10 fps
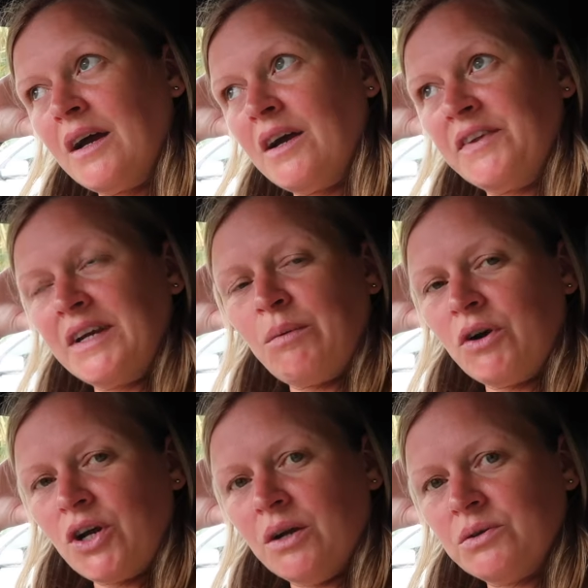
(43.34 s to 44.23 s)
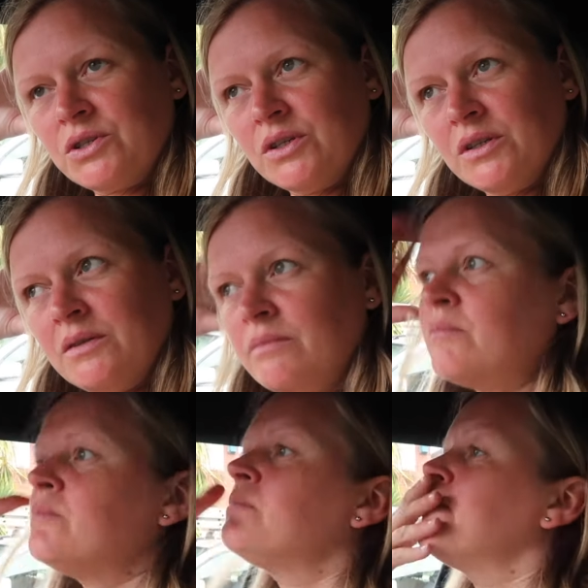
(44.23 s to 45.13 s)
I think I want coastal.
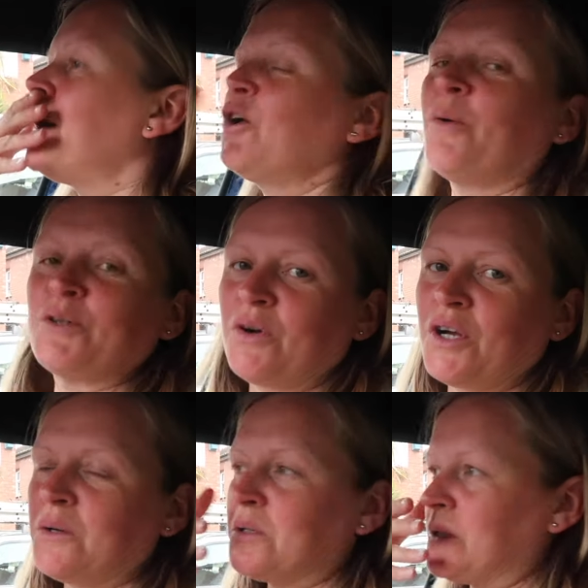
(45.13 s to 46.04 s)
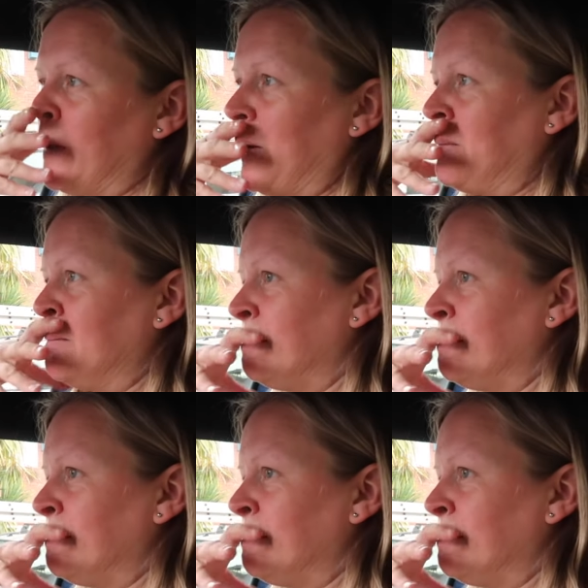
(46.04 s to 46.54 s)
I always want coastal though.